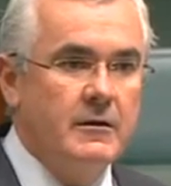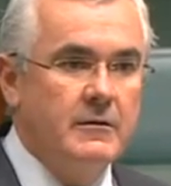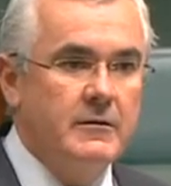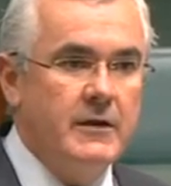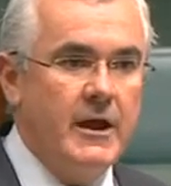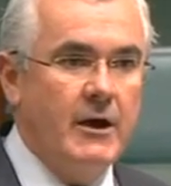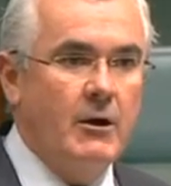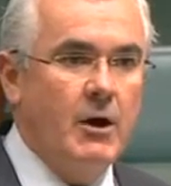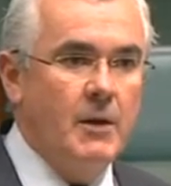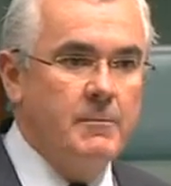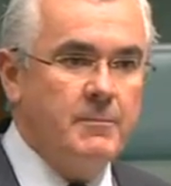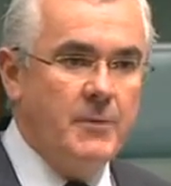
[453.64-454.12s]

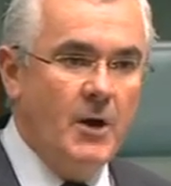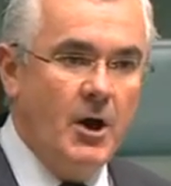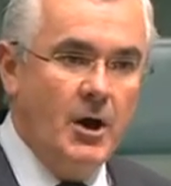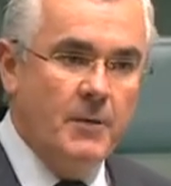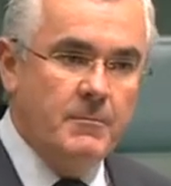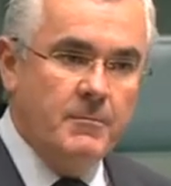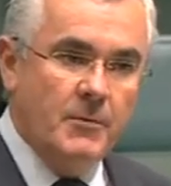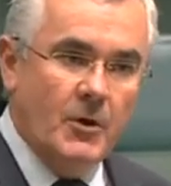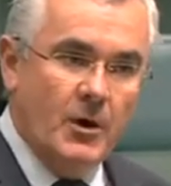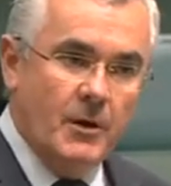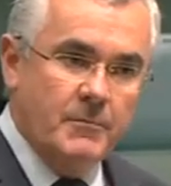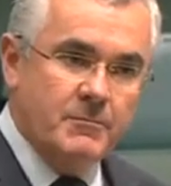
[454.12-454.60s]
Now,
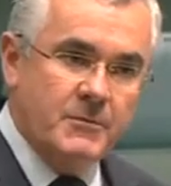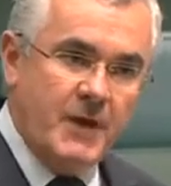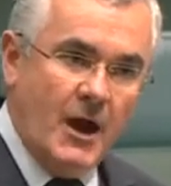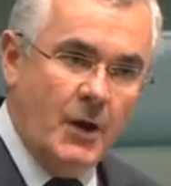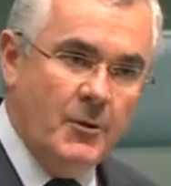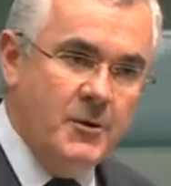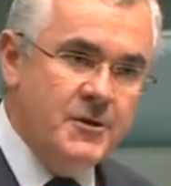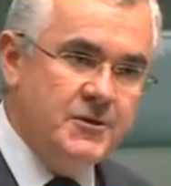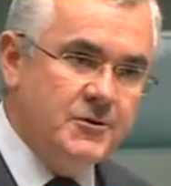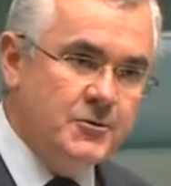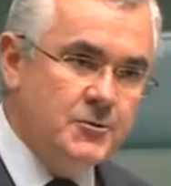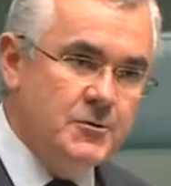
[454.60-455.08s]
I'm
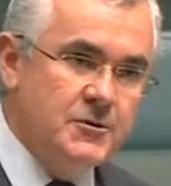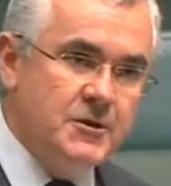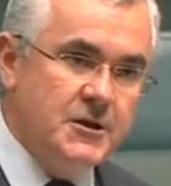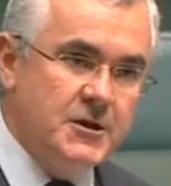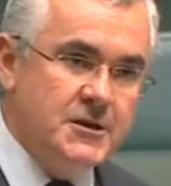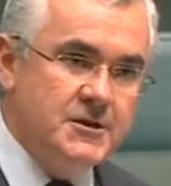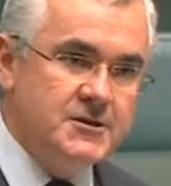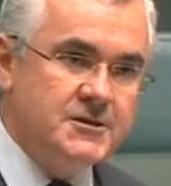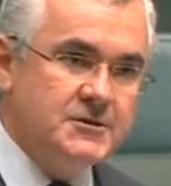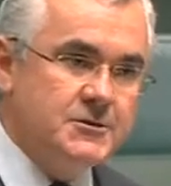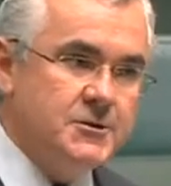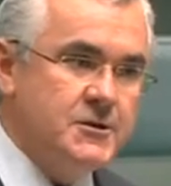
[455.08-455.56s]
going through the
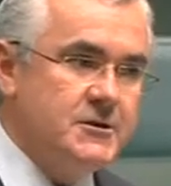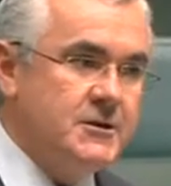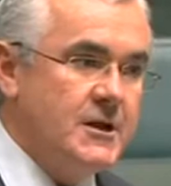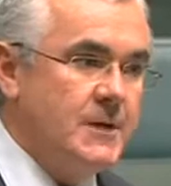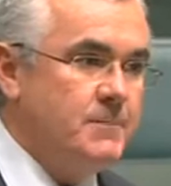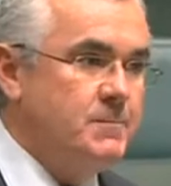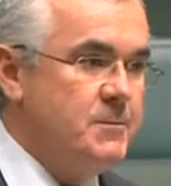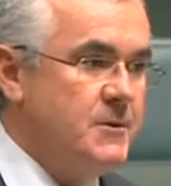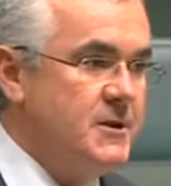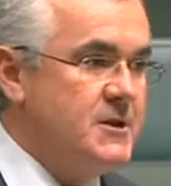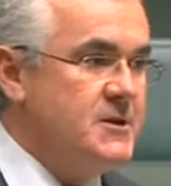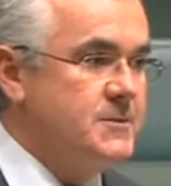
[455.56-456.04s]
history,
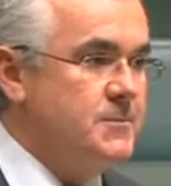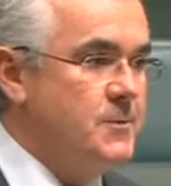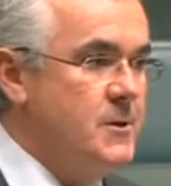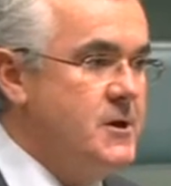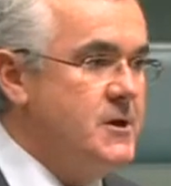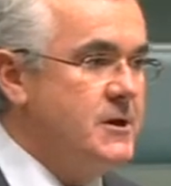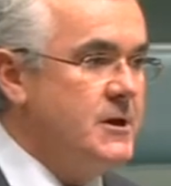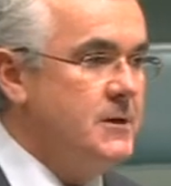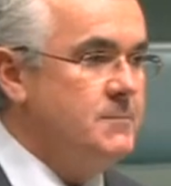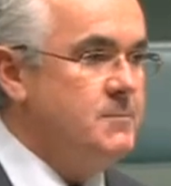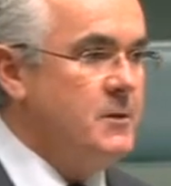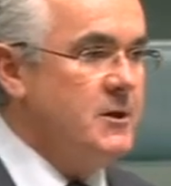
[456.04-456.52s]
Deputy
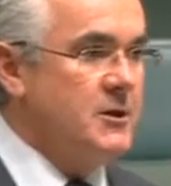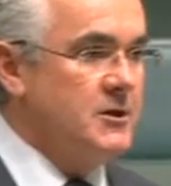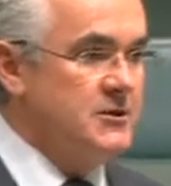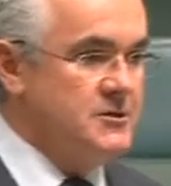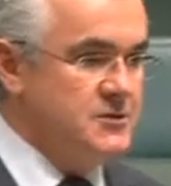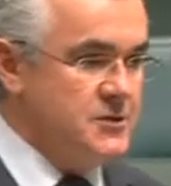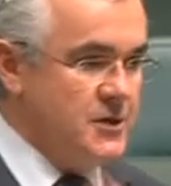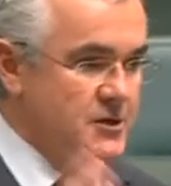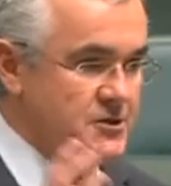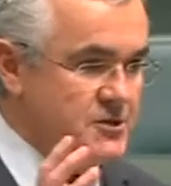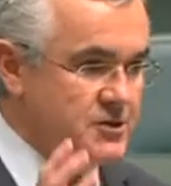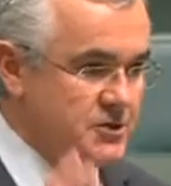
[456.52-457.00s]
Speaker,
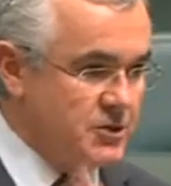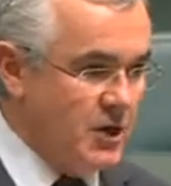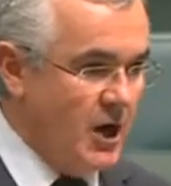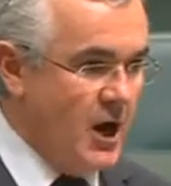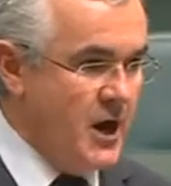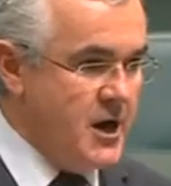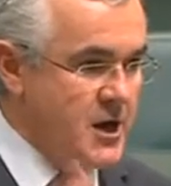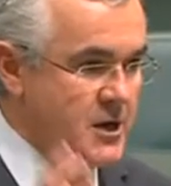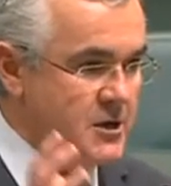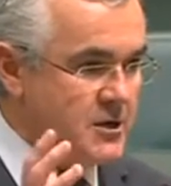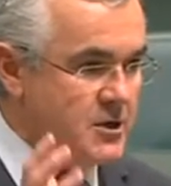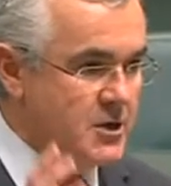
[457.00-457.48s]
because the
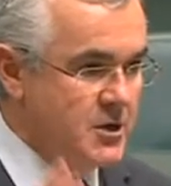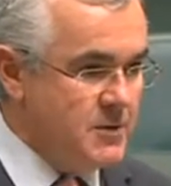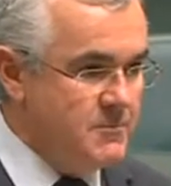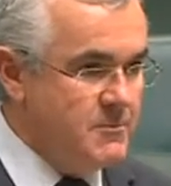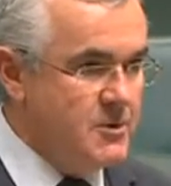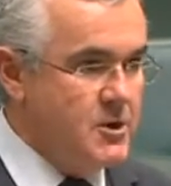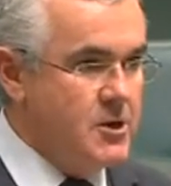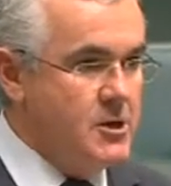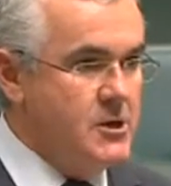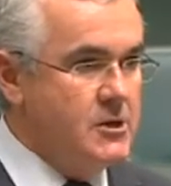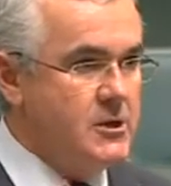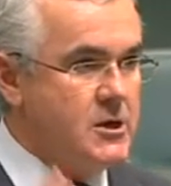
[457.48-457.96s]
Australian
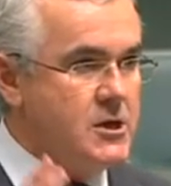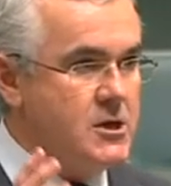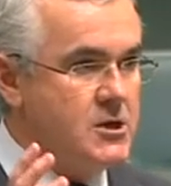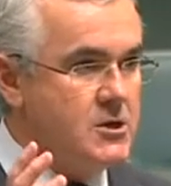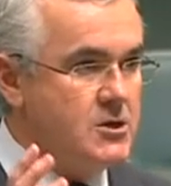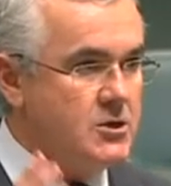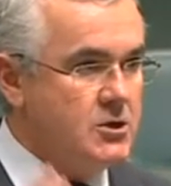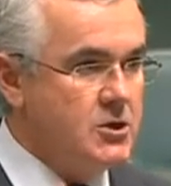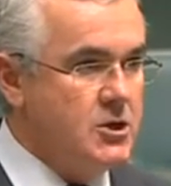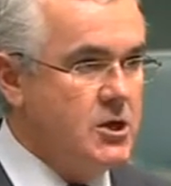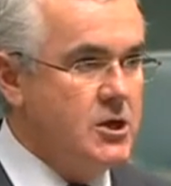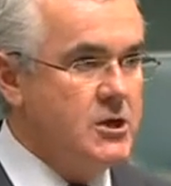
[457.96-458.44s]
community
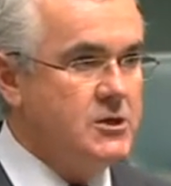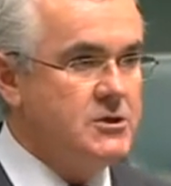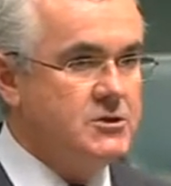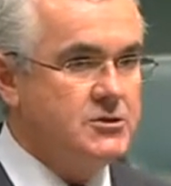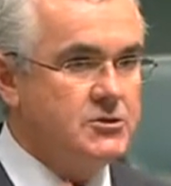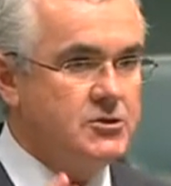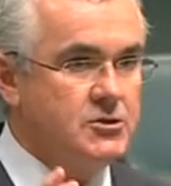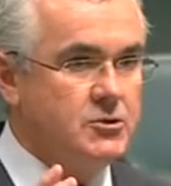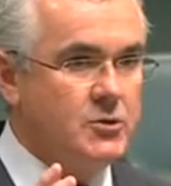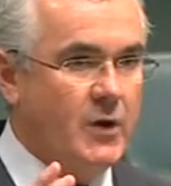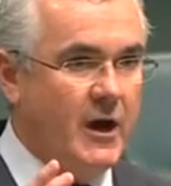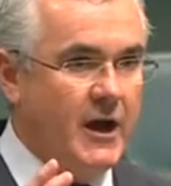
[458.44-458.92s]

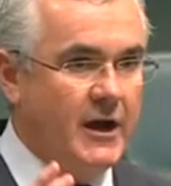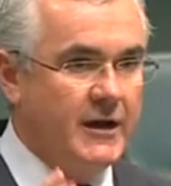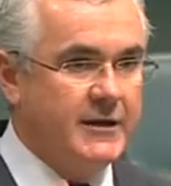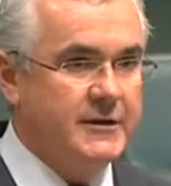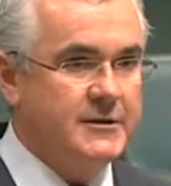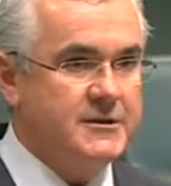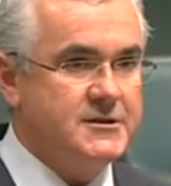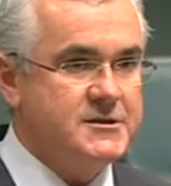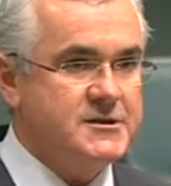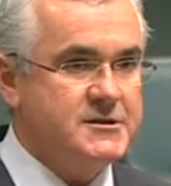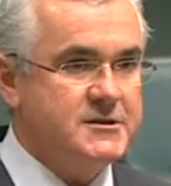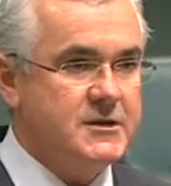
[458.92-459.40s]
needs to
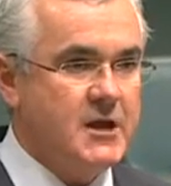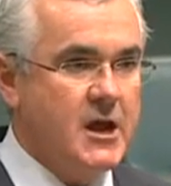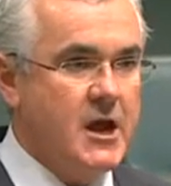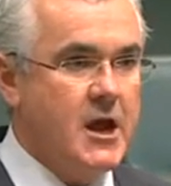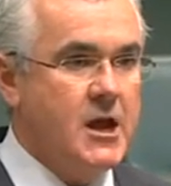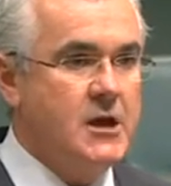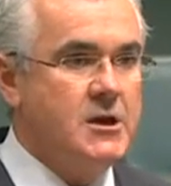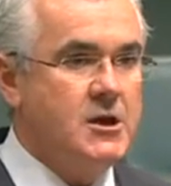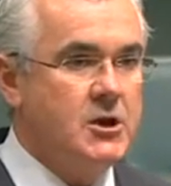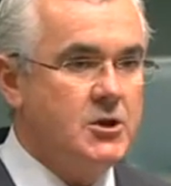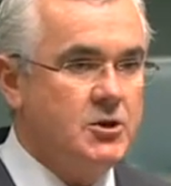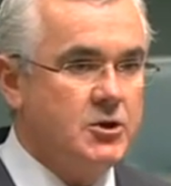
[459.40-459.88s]

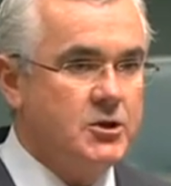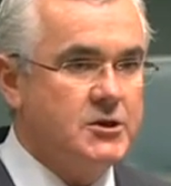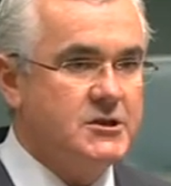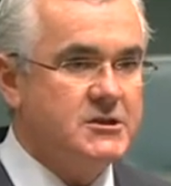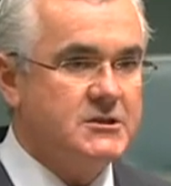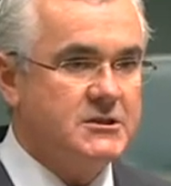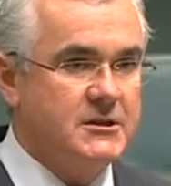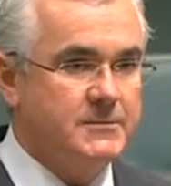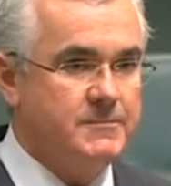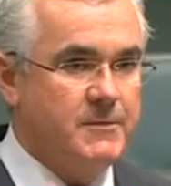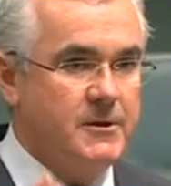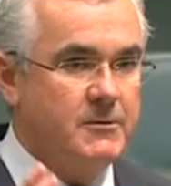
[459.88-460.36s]
understand,
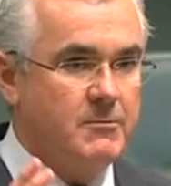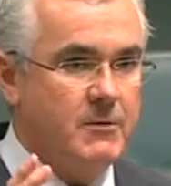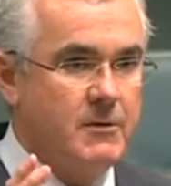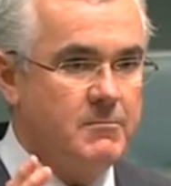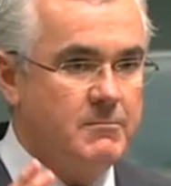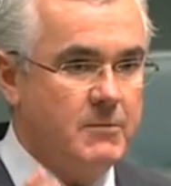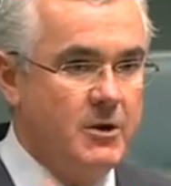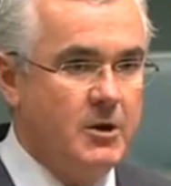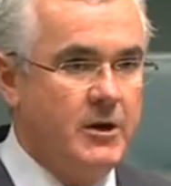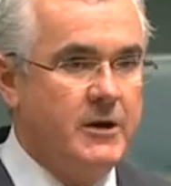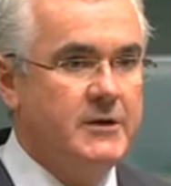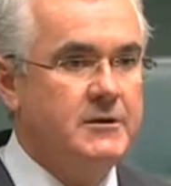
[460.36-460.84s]
needs to be
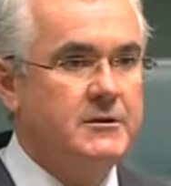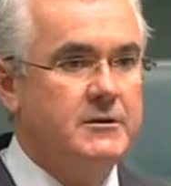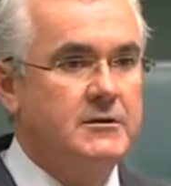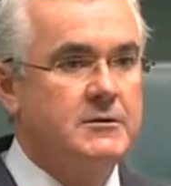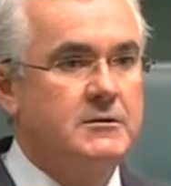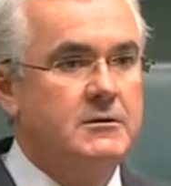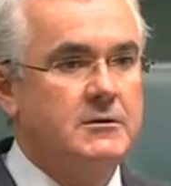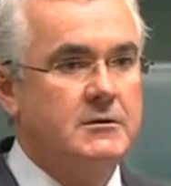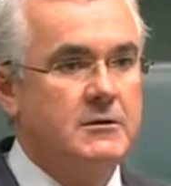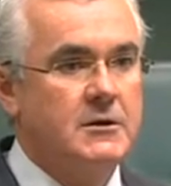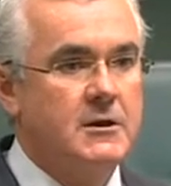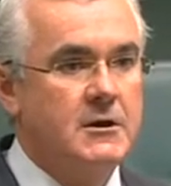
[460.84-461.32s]
reminded,